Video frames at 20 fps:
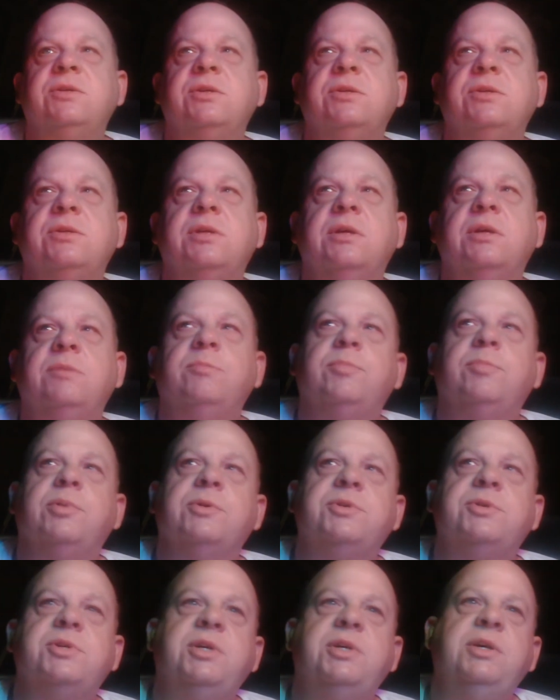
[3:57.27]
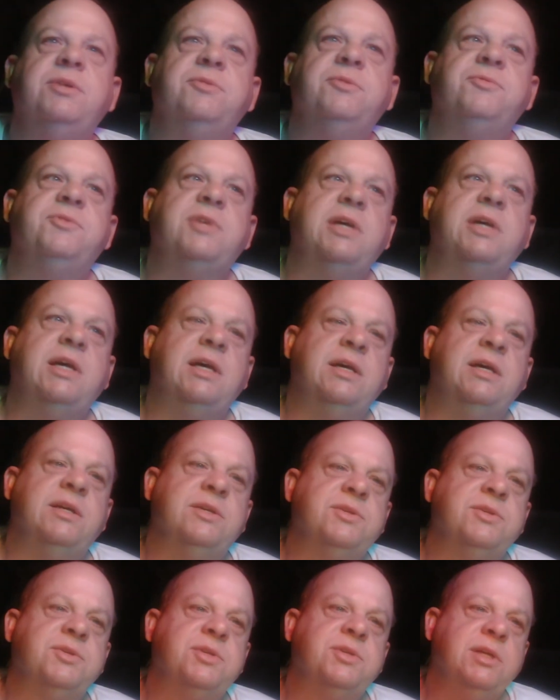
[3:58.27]
is then perceived
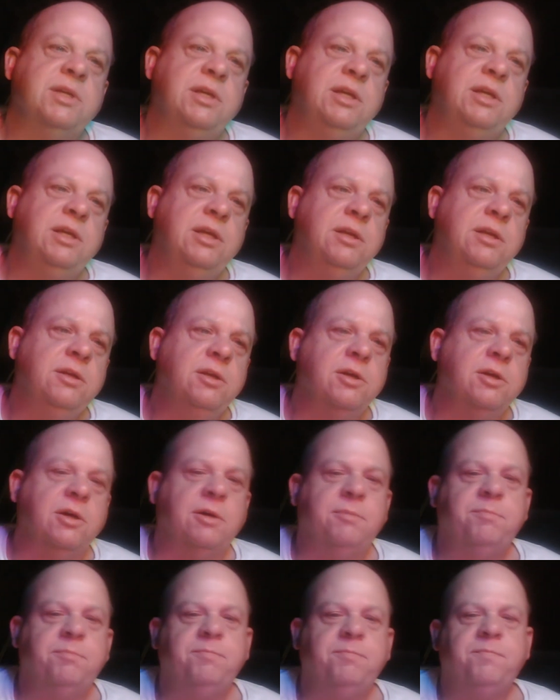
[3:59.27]
as income.